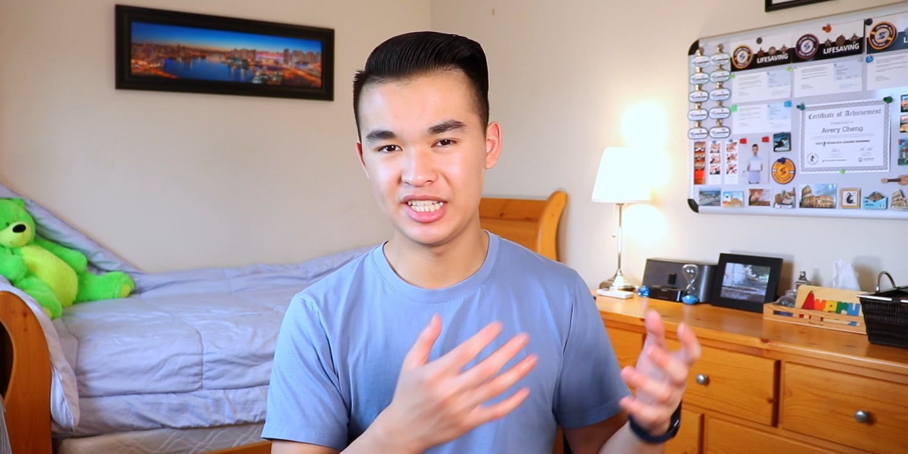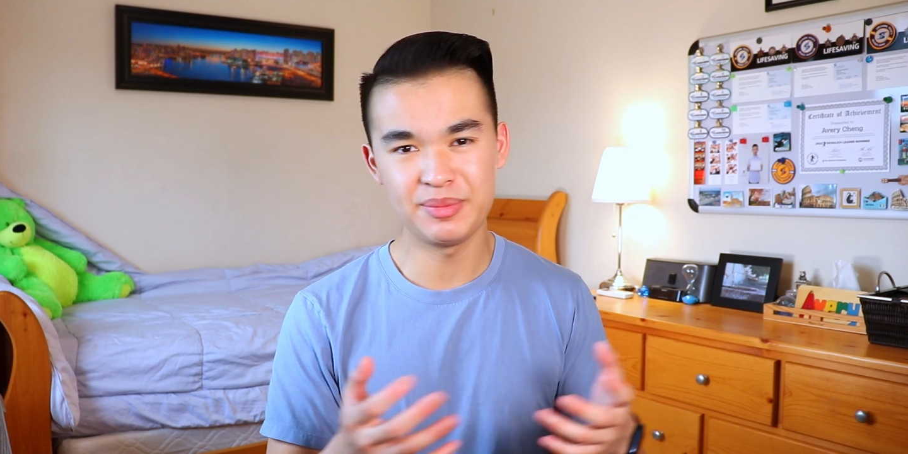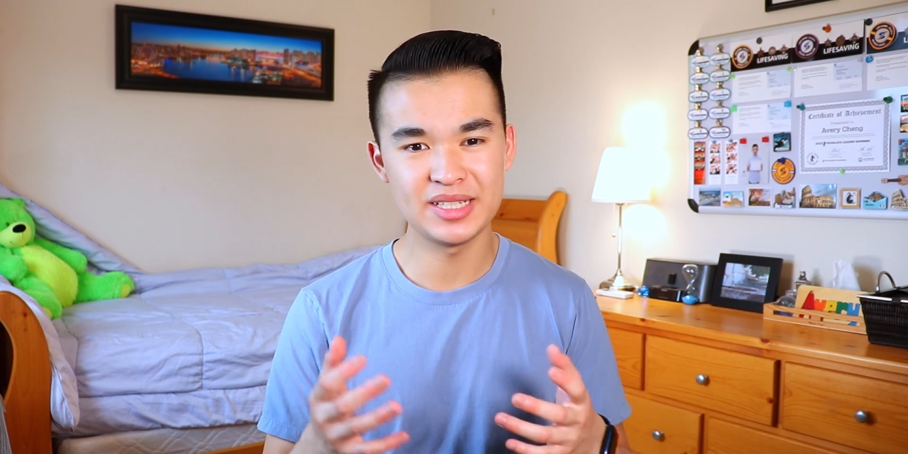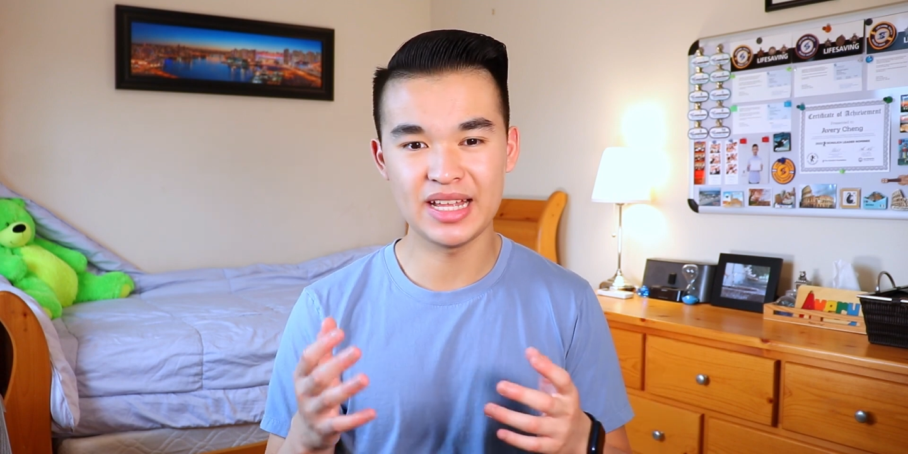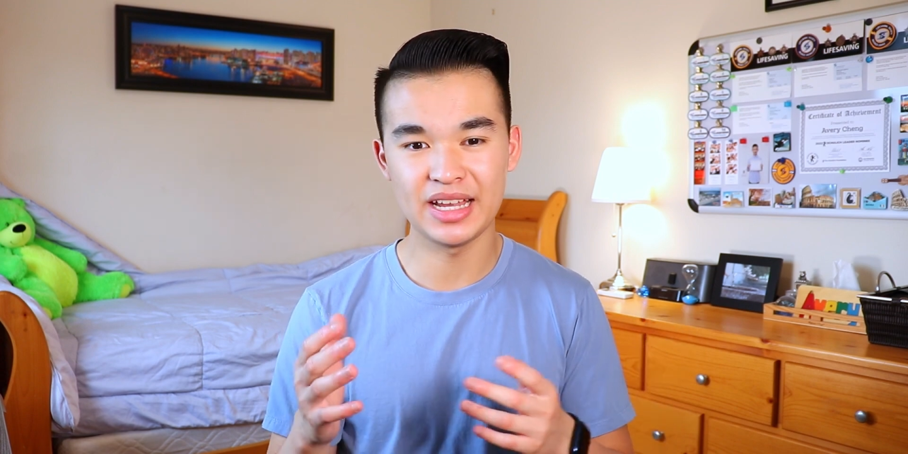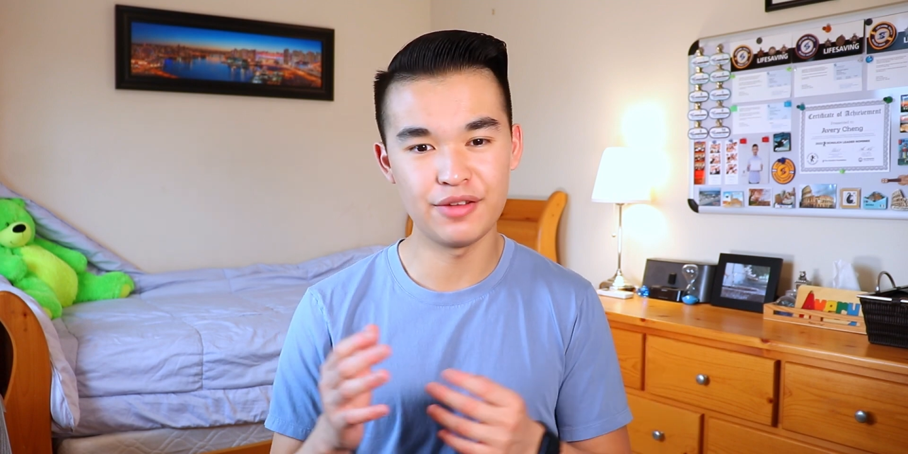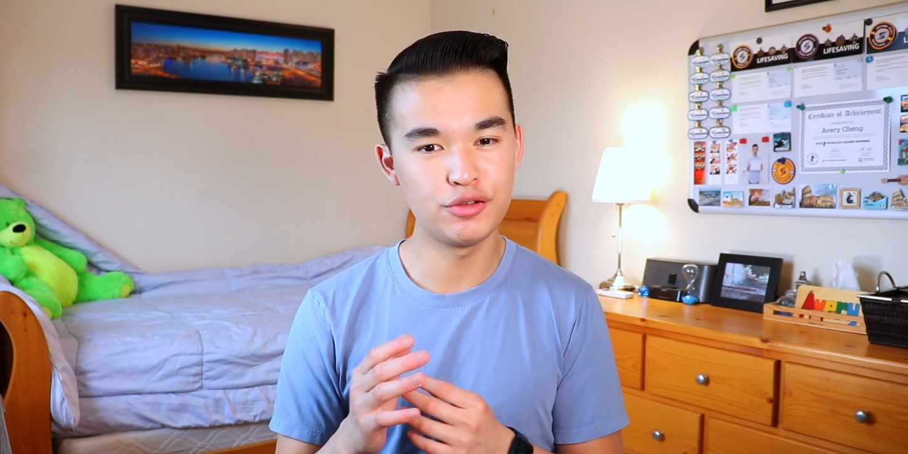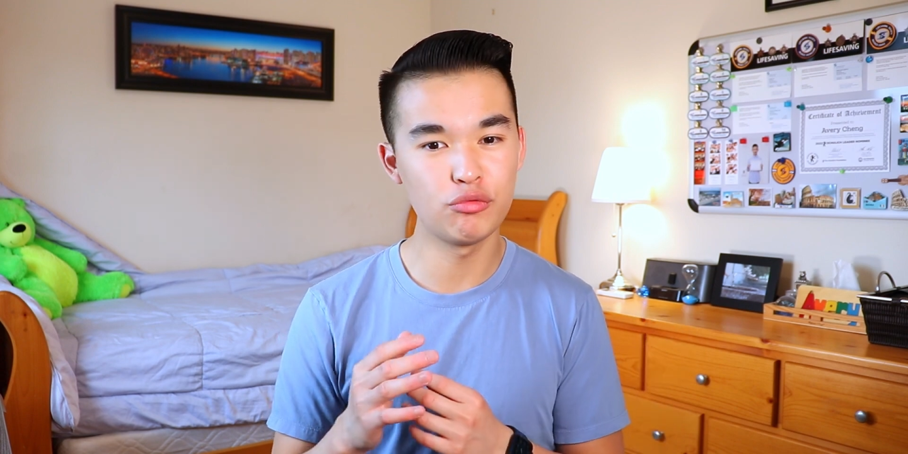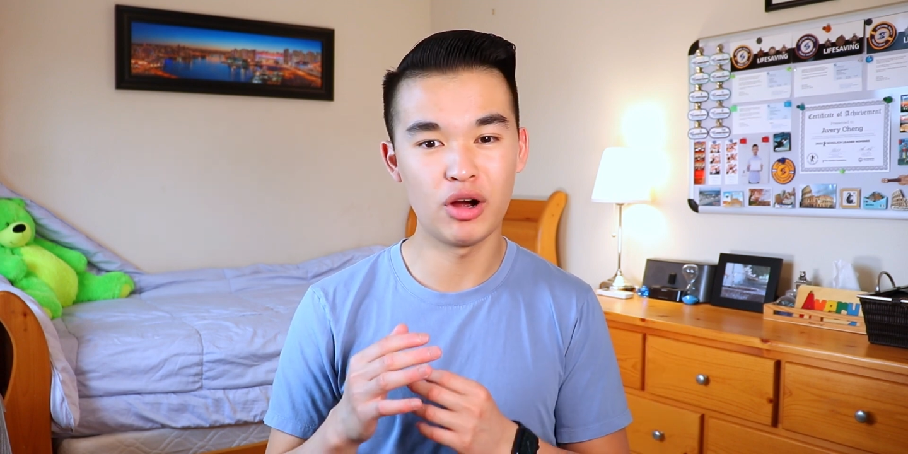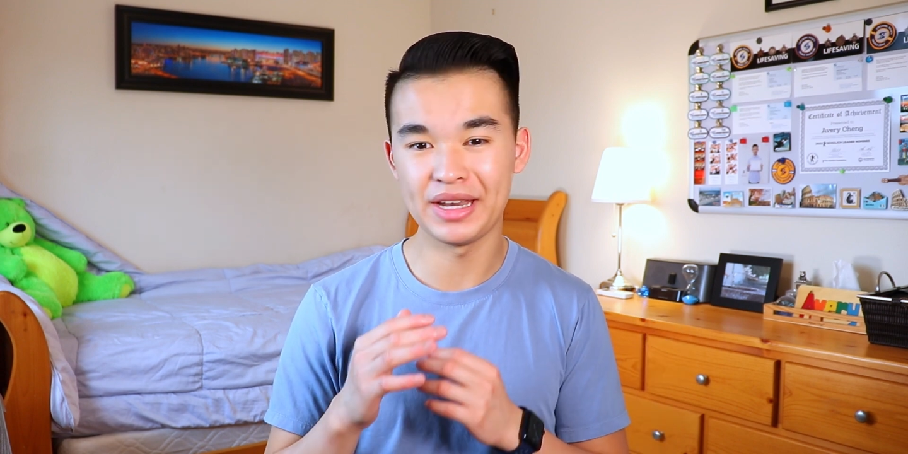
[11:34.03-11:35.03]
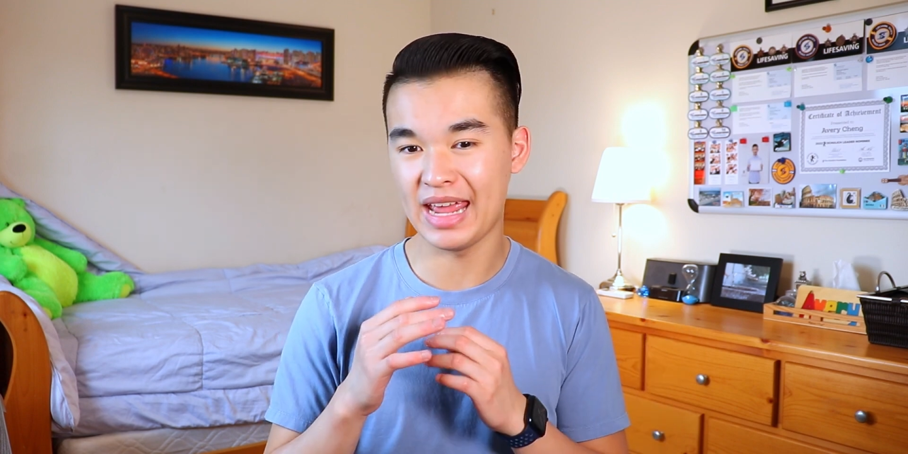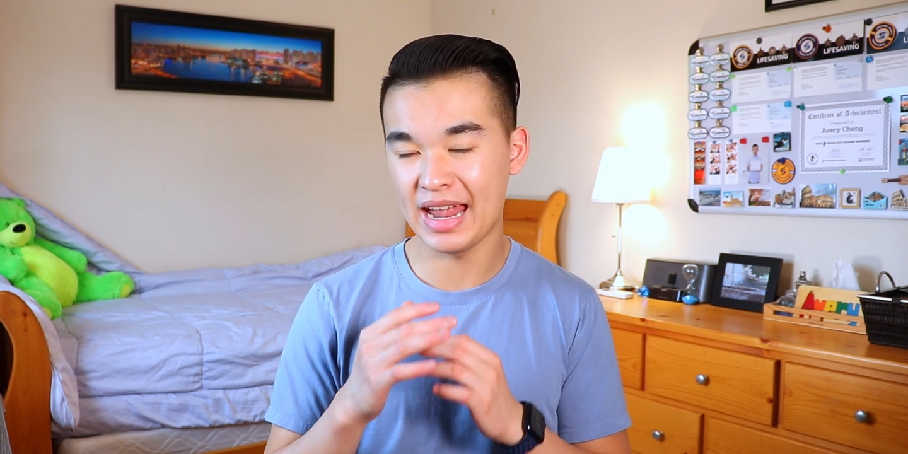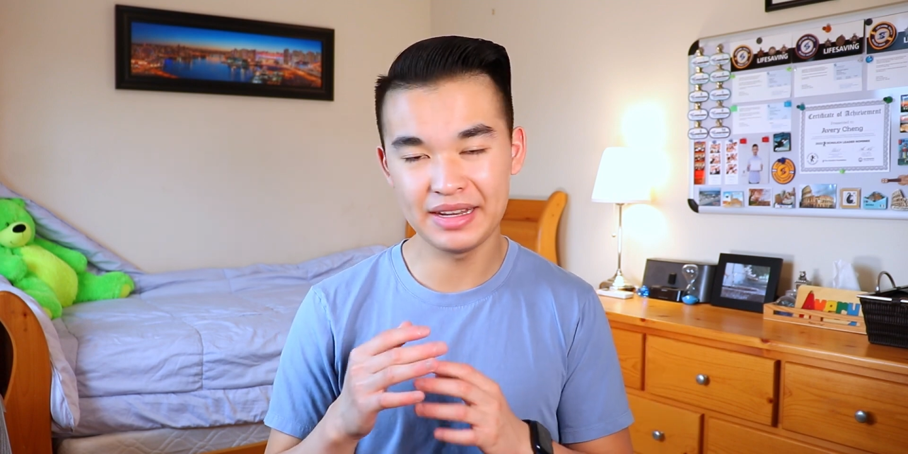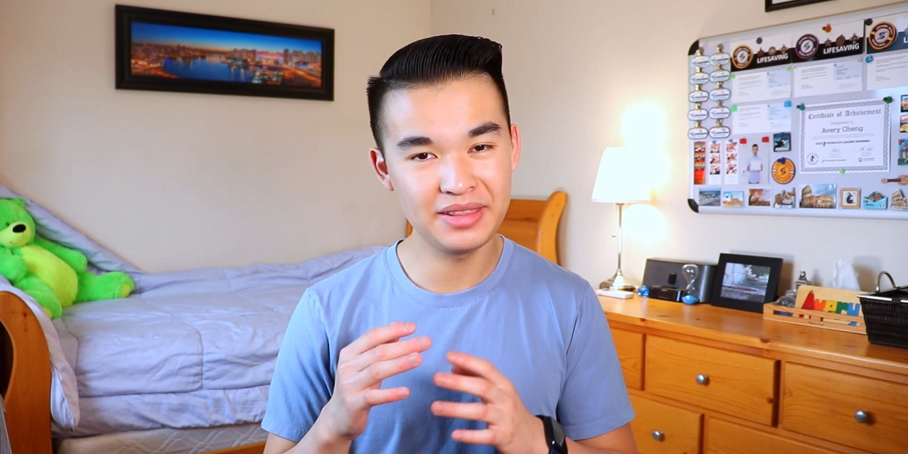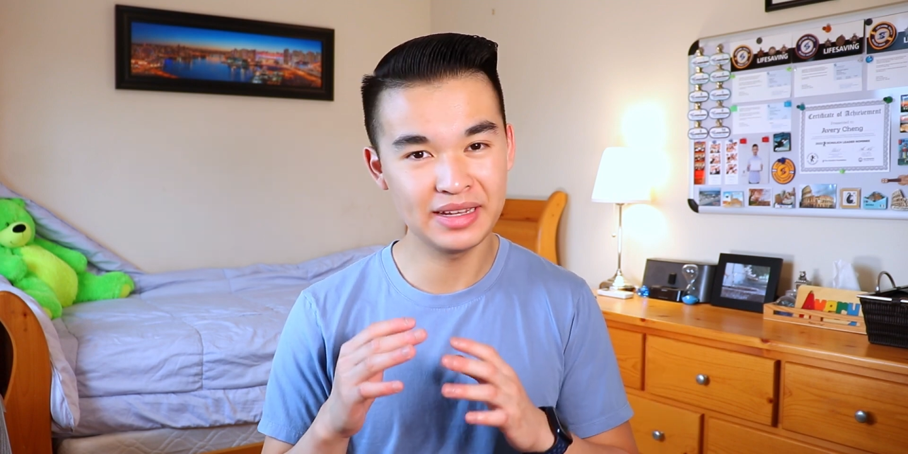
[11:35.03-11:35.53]
This means that if you want
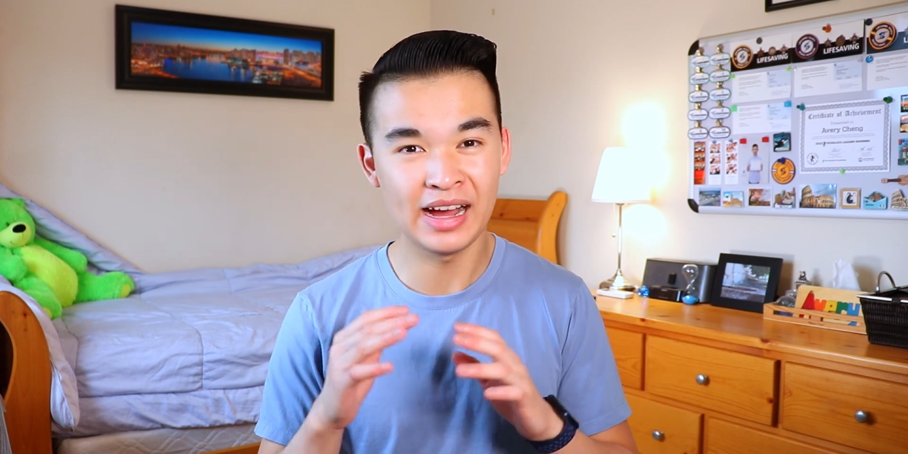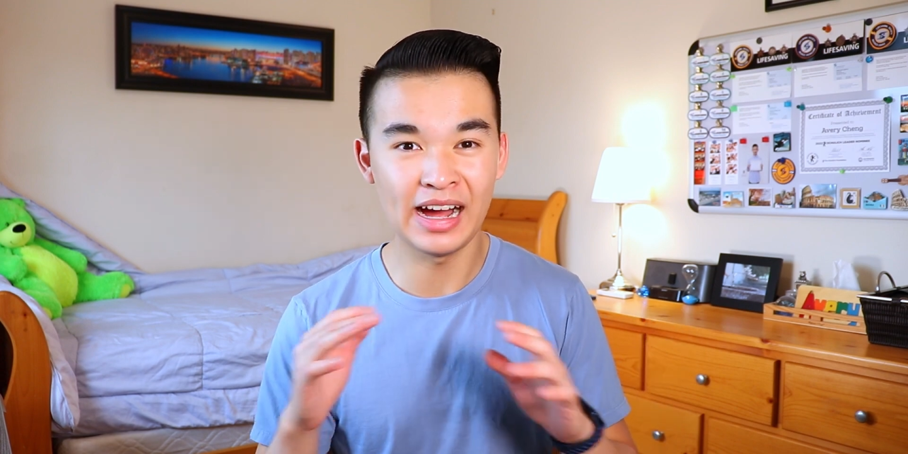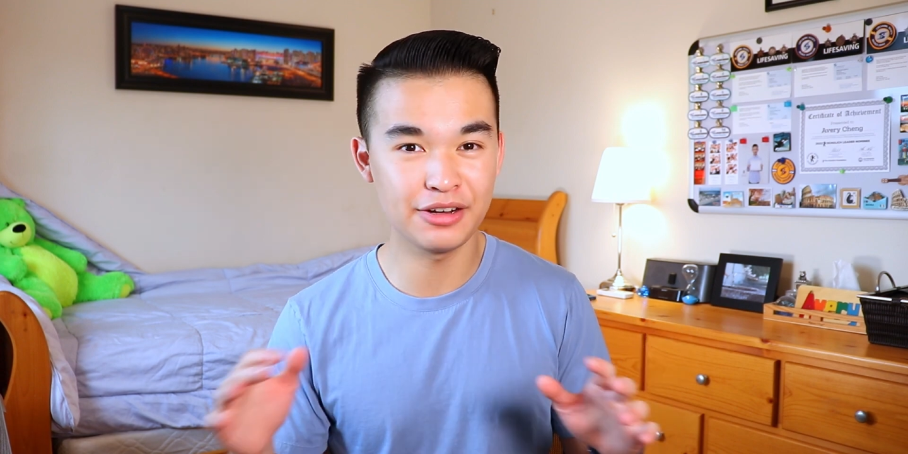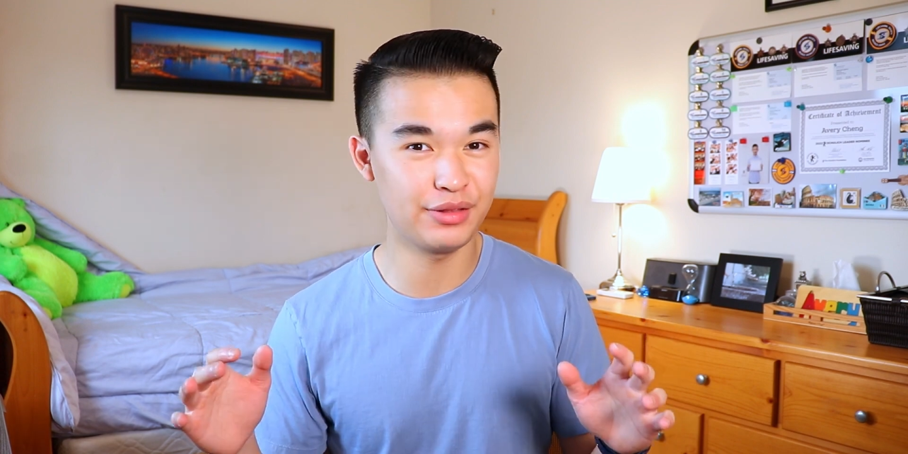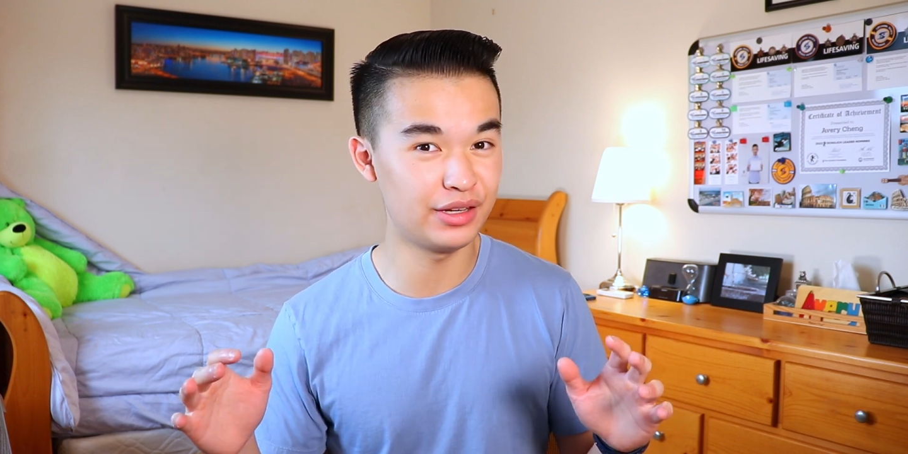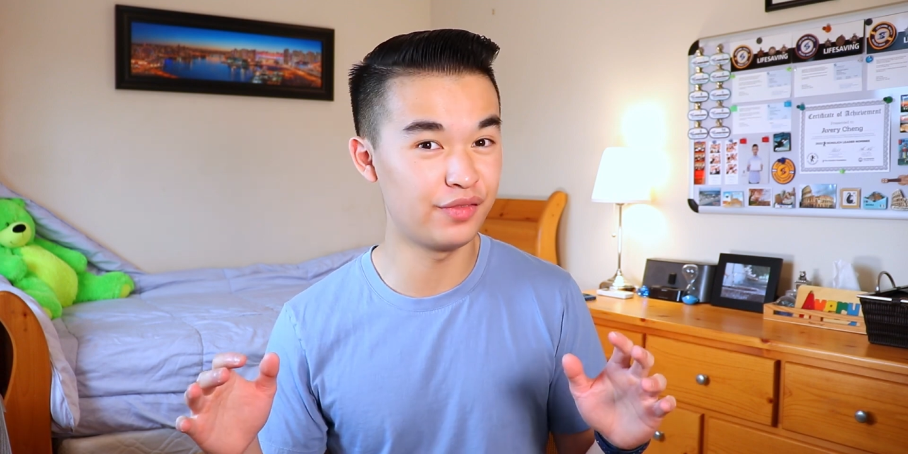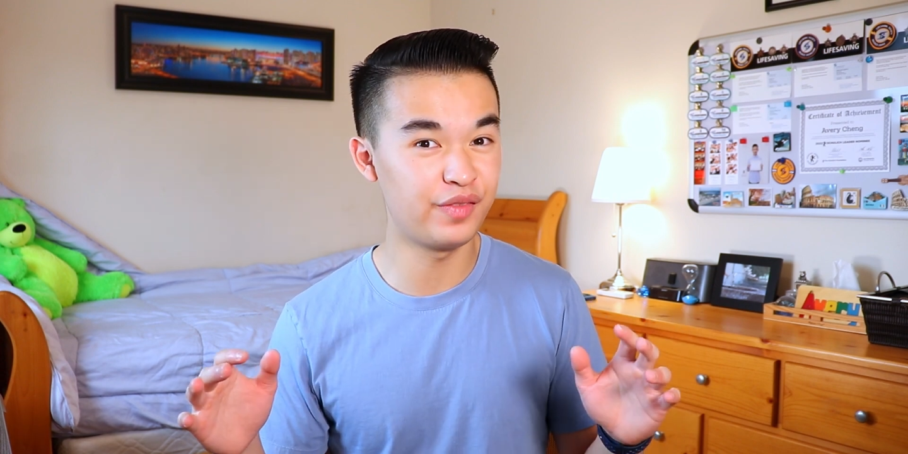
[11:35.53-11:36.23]
anything higher than